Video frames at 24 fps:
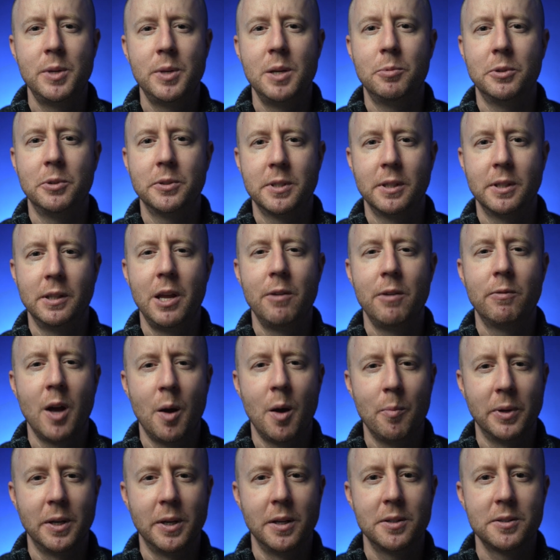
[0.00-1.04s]
people to leave
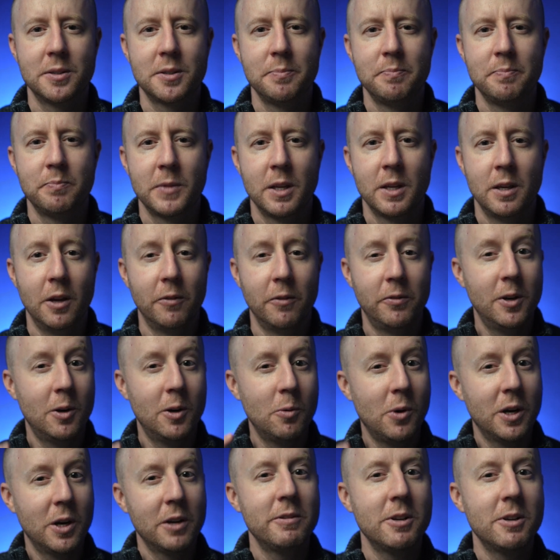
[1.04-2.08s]
companies. If you're
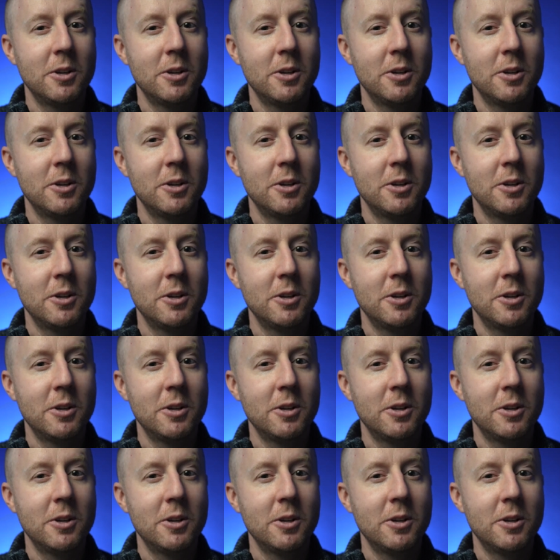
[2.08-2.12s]
one of